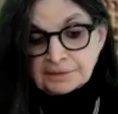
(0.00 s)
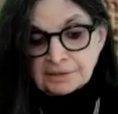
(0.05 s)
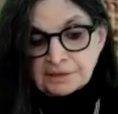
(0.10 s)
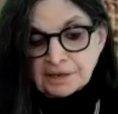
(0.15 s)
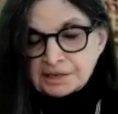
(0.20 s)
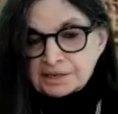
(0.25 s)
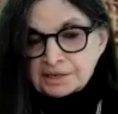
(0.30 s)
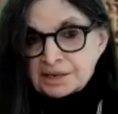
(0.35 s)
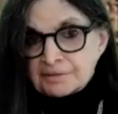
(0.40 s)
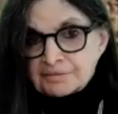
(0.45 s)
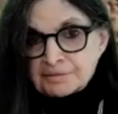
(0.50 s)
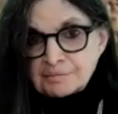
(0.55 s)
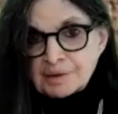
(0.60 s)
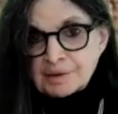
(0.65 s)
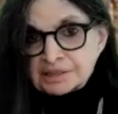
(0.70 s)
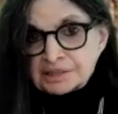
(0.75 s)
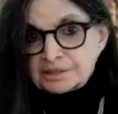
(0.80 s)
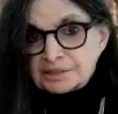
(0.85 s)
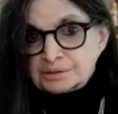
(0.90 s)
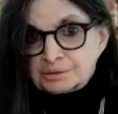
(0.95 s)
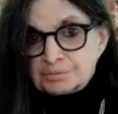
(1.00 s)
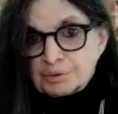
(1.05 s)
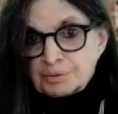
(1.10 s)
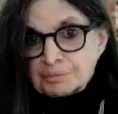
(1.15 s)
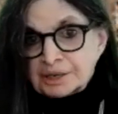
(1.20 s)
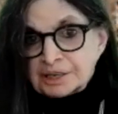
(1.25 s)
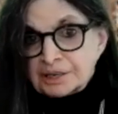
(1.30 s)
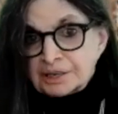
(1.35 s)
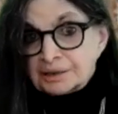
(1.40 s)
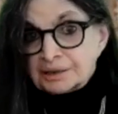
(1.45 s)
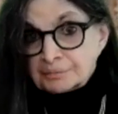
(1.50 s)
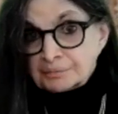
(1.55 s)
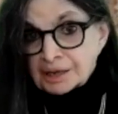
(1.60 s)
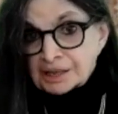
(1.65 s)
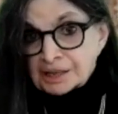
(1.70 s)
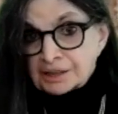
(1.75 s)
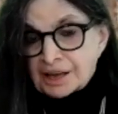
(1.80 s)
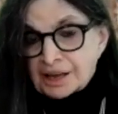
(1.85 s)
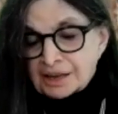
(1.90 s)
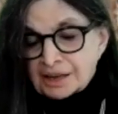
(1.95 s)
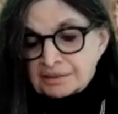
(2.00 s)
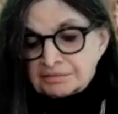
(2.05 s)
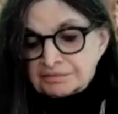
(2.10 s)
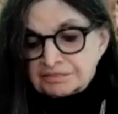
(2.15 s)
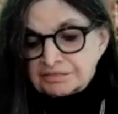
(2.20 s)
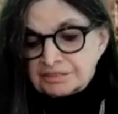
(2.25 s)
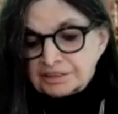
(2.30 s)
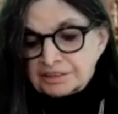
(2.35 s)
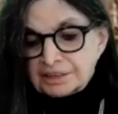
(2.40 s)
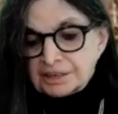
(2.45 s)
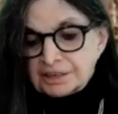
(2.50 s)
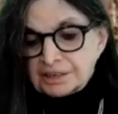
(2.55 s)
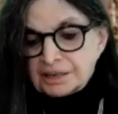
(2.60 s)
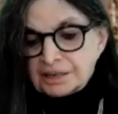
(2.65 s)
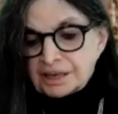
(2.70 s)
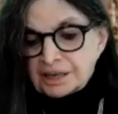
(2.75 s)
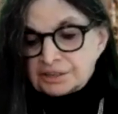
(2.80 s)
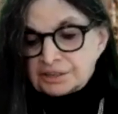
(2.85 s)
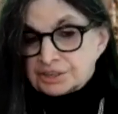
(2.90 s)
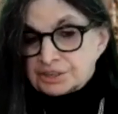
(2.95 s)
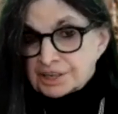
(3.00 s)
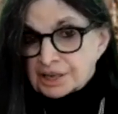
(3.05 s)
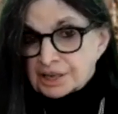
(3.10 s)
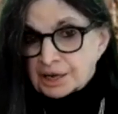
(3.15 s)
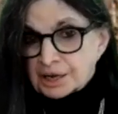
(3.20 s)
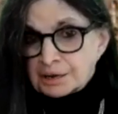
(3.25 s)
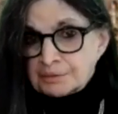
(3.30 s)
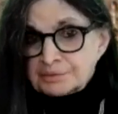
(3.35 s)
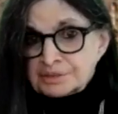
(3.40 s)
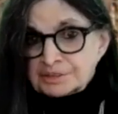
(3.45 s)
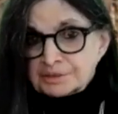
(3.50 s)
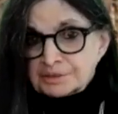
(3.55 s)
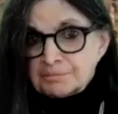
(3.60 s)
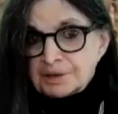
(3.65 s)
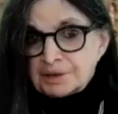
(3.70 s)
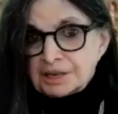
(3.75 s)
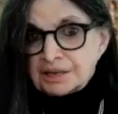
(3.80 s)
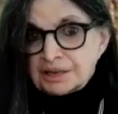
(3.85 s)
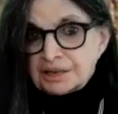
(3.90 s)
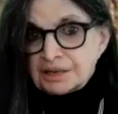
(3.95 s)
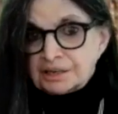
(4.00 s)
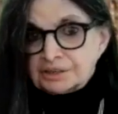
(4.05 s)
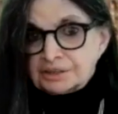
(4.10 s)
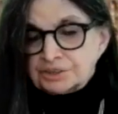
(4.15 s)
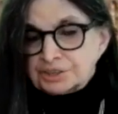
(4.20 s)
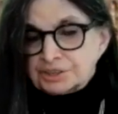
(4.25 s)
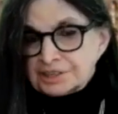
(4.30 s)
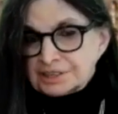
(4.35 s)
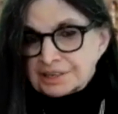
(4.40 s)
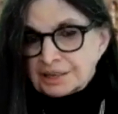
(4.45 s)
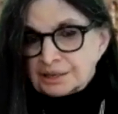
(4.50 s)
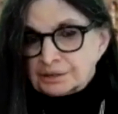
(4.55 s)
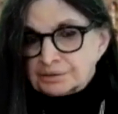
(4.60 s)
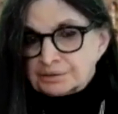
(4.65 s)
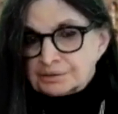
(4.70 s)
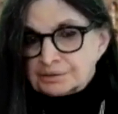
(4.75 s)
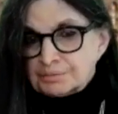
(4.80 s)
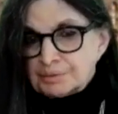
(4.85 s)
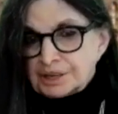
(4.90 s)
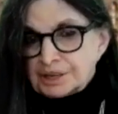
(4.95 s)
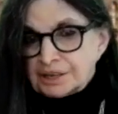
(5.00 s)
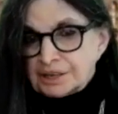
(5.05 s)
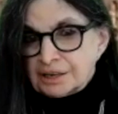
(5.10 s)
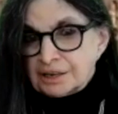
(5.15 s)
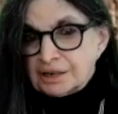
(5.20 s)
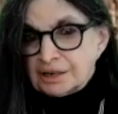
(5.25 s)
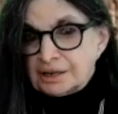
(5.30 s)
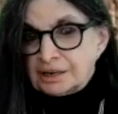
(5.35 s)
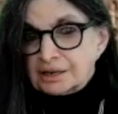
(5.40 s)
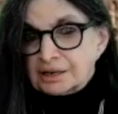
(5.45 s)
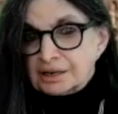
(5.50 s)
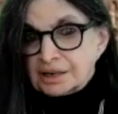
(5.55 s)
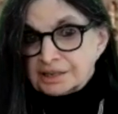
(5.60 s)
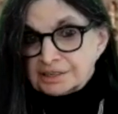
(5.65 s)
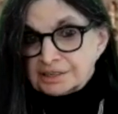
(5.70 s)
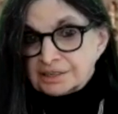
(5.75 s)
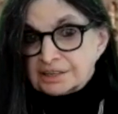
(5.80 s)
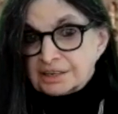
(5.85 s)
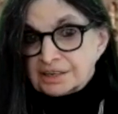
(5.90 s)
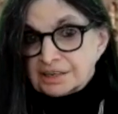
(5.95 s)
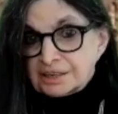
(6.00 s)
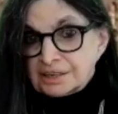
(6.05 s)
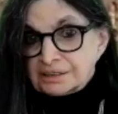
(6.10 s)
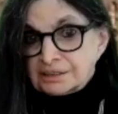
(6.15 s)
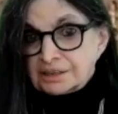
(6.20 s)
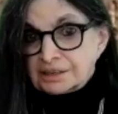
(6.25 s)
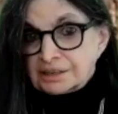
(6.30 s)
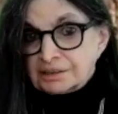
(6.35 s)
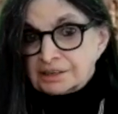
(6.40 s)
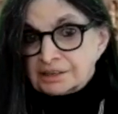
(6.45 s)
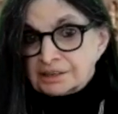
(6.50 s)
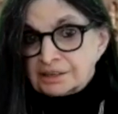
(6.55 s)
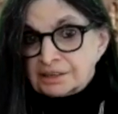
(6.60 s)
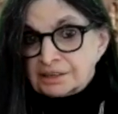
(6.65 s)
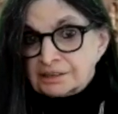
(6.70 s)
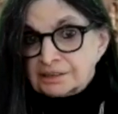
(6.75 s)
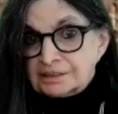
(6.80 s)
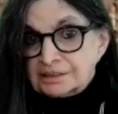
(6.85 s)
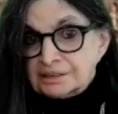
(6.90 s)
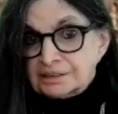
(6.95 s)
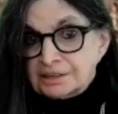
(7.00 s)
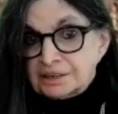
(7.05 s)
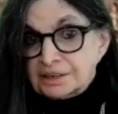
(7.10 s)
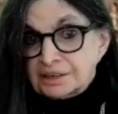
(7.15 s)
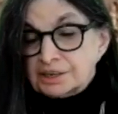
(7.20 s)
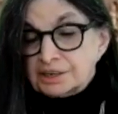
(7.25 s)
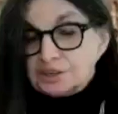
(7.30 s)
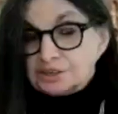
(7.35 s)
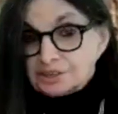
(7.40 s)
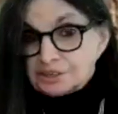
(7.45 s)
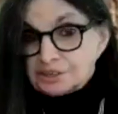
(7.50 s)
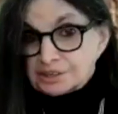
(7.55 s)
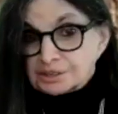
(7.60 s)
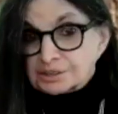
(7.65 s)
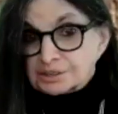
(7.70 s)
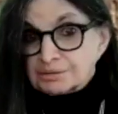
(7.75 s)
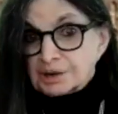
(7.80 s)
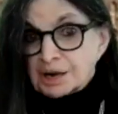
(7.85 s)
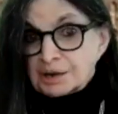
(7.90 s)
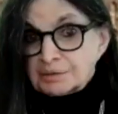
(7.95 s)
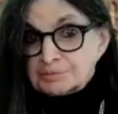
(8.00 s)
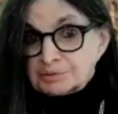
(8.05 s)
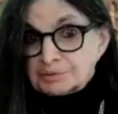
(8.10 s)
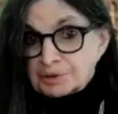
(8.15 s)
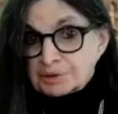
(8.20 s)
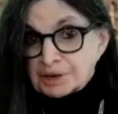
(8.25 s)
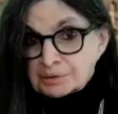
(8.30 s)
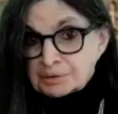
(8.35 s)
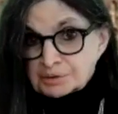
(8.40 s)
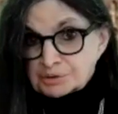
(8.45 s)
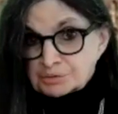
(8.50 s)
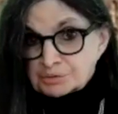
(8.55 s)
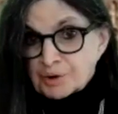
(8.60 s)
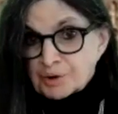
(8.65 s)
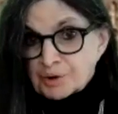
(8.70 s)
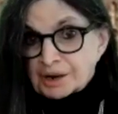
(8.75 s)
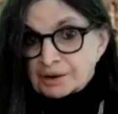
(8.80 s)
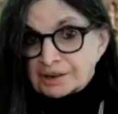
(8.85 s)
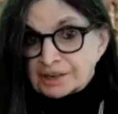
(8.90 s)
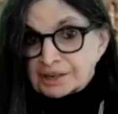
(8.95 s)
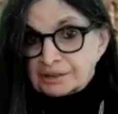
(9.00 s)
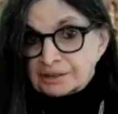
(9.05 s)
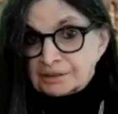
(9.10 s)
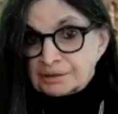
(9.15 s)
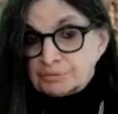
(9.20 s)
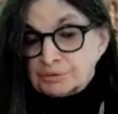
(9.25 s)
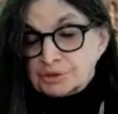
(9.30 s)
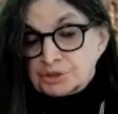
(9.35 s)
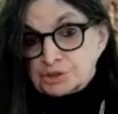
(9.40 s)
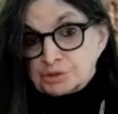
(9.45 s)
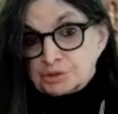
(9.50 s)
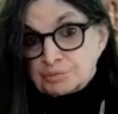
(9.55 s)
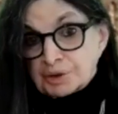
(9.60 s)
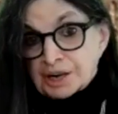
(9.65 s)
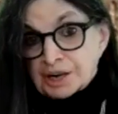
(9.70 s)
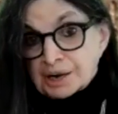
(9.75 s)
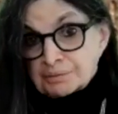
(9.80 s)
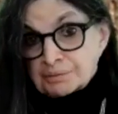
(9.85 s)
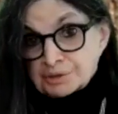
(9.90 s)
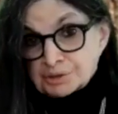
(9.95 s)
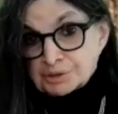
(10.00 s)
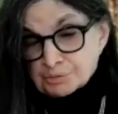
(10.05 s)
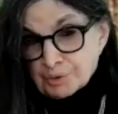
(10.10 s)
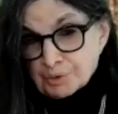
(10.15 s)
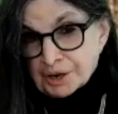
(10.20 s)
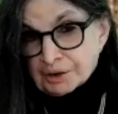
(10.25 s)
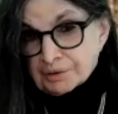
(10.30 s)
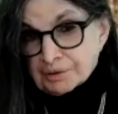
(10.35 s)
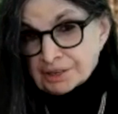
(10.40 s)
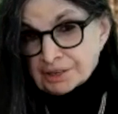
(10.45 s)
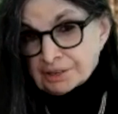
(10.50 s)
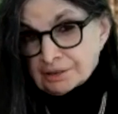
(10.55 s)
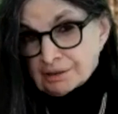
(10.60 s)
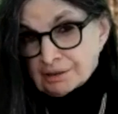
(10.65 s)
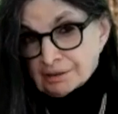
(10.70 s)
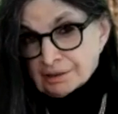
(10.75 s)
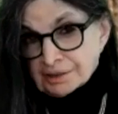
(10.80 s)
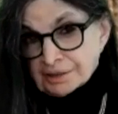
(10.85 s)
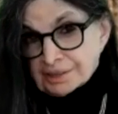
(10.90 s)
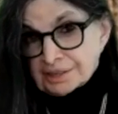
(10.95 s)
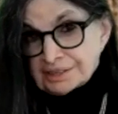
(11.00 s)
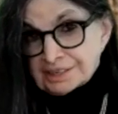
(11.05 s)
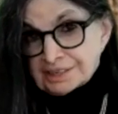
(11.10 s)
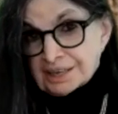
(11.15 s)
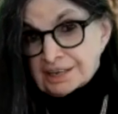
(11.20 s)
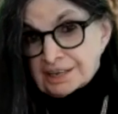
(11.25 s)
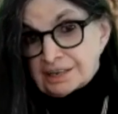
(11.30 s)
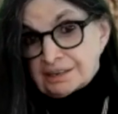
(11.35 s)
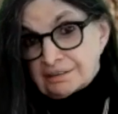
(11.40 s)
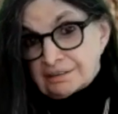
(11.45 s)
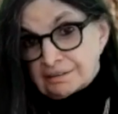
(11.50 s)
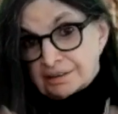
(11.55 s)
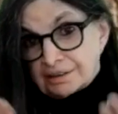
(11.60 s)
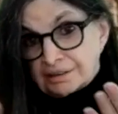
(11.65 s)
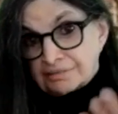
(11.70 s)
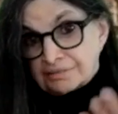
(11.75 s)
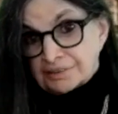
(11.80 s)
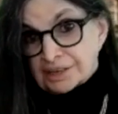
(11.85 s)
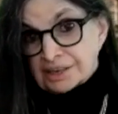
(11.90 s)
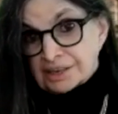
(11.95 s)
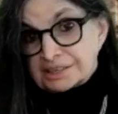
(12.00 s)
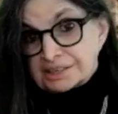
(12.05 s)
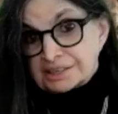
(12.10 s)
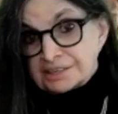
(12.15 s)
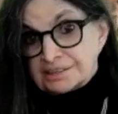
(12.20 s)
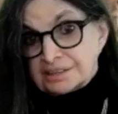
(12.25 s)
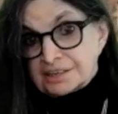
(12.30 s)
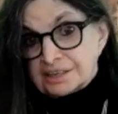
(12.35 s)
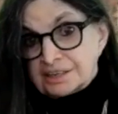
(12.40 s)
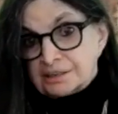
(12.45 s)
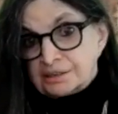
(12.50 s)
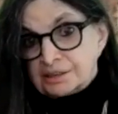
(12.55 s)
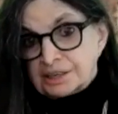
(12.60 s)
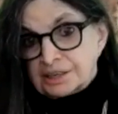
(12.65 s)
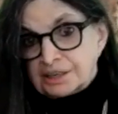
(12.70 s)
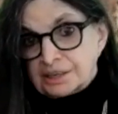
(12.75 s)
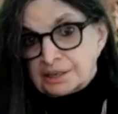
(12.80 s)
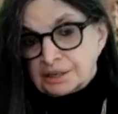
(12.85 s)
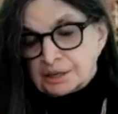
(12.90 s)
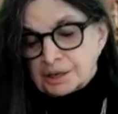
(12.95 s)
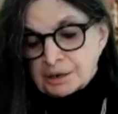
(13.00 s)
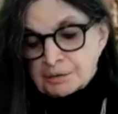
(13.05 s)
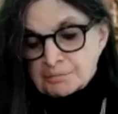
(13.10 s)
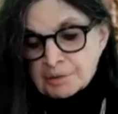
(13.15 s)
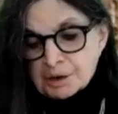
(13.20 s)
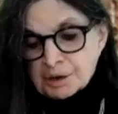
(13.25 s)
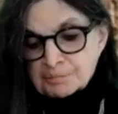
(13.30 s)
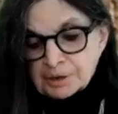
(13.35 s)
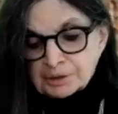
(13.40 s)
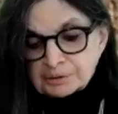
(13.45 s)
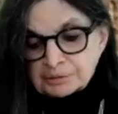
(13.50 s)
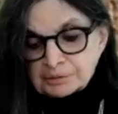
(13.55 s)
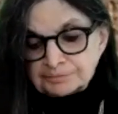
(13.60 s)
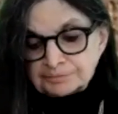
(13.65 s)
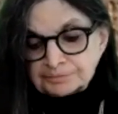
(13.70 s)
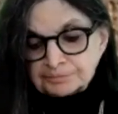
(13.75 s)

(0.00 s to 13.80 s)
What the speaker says: I'd never met this woman in my life. And she comes to me and she tells me I did a healing on her. She described what I was wearing, which is what I was wearing on the day that I did the healing in Kamambo.